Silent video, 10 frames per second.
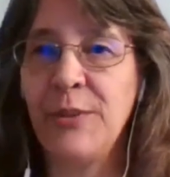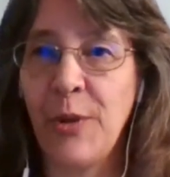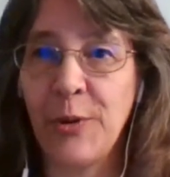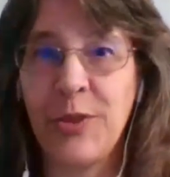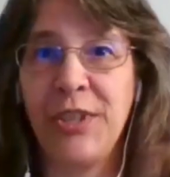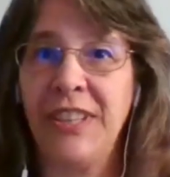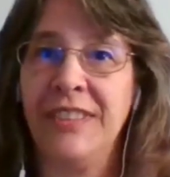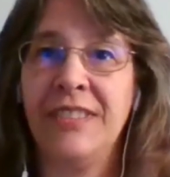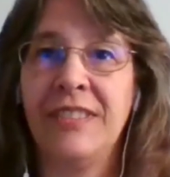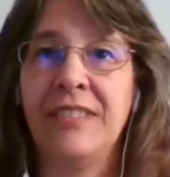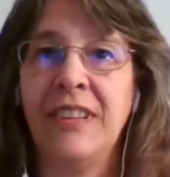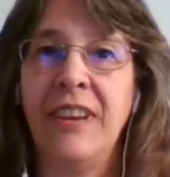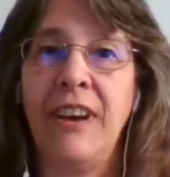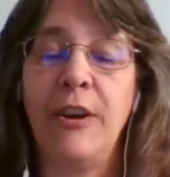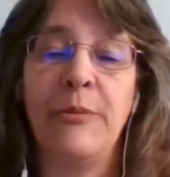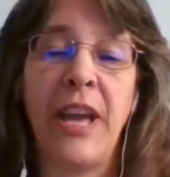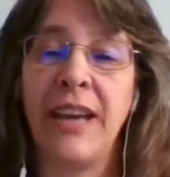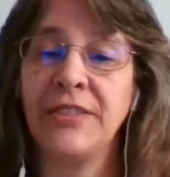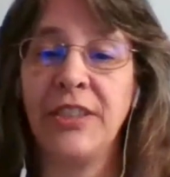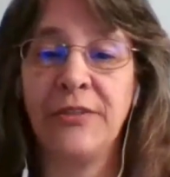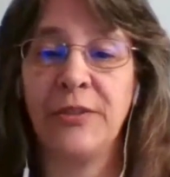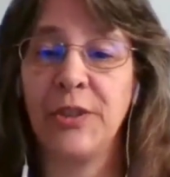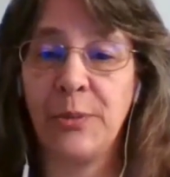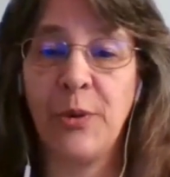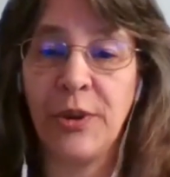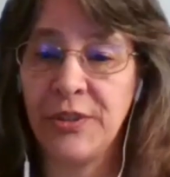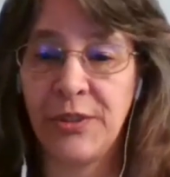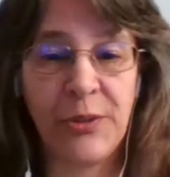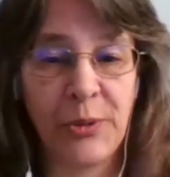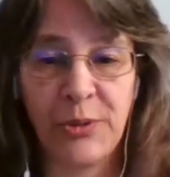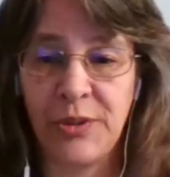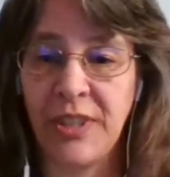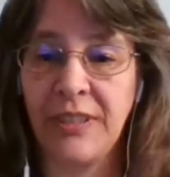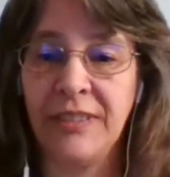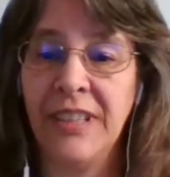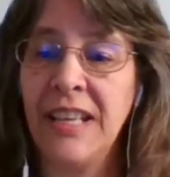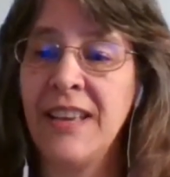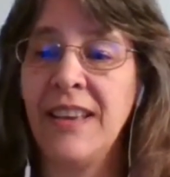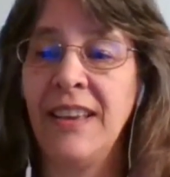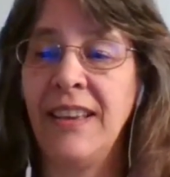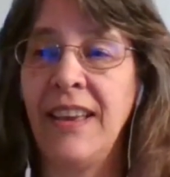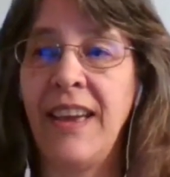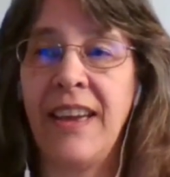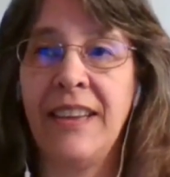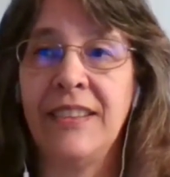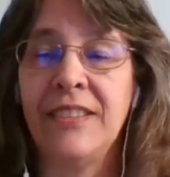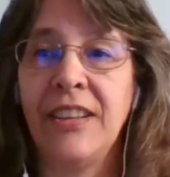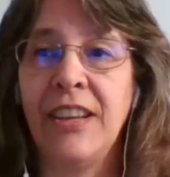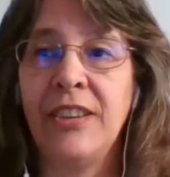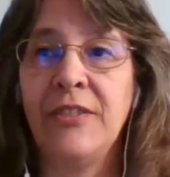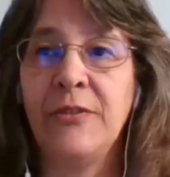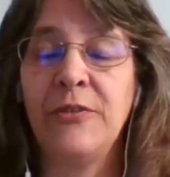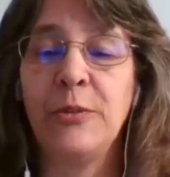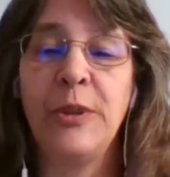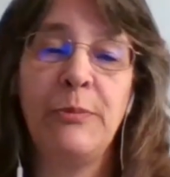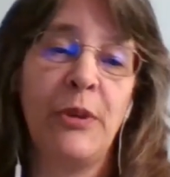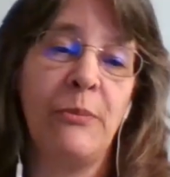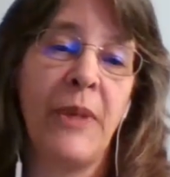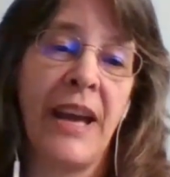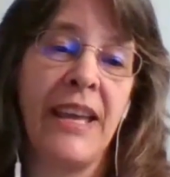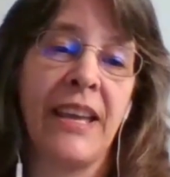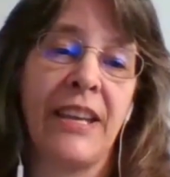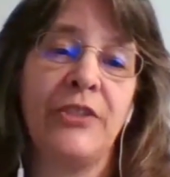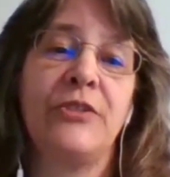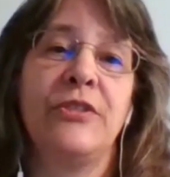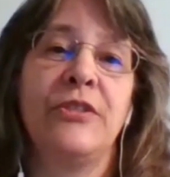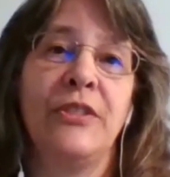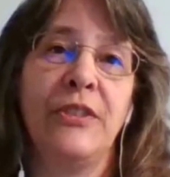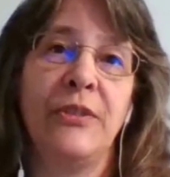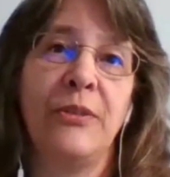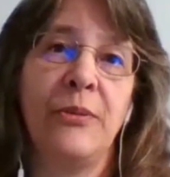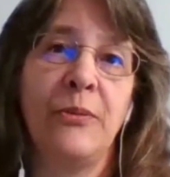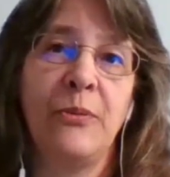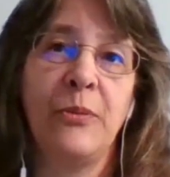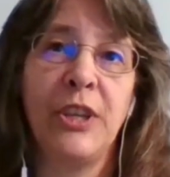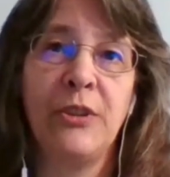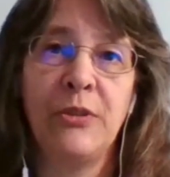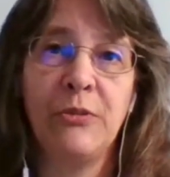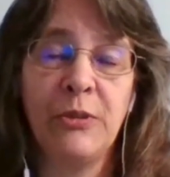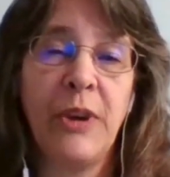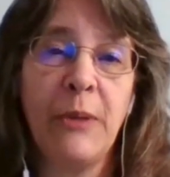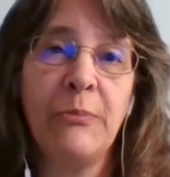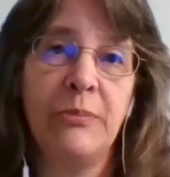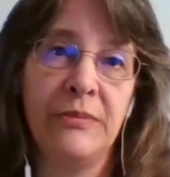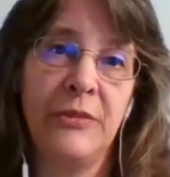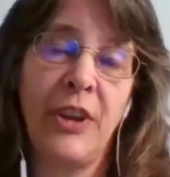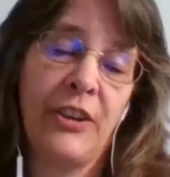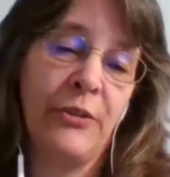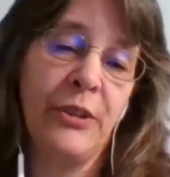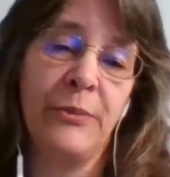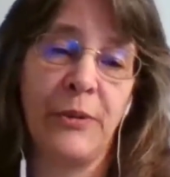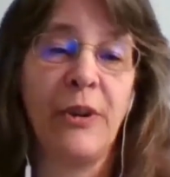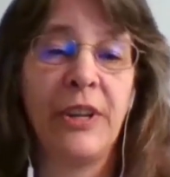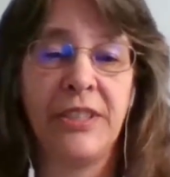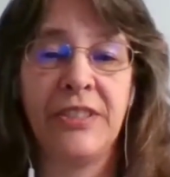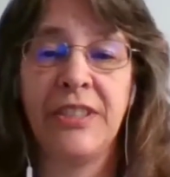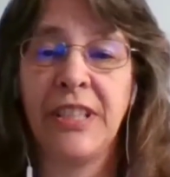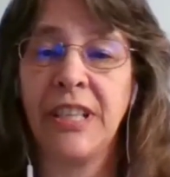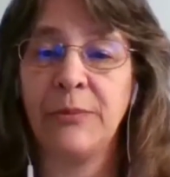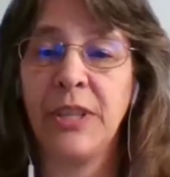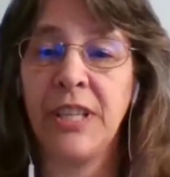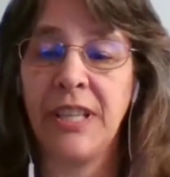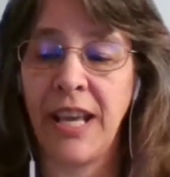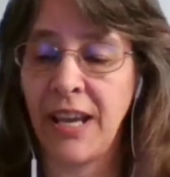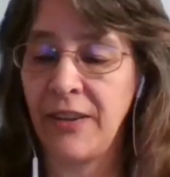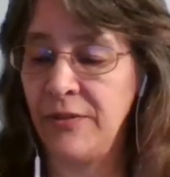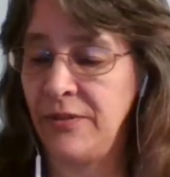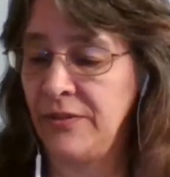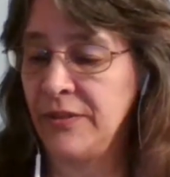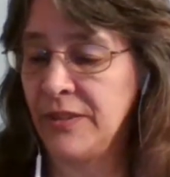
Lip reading: emotions, asking for support is a social skill. And for people my age, we grew up not knowing we were autistic and we didn't have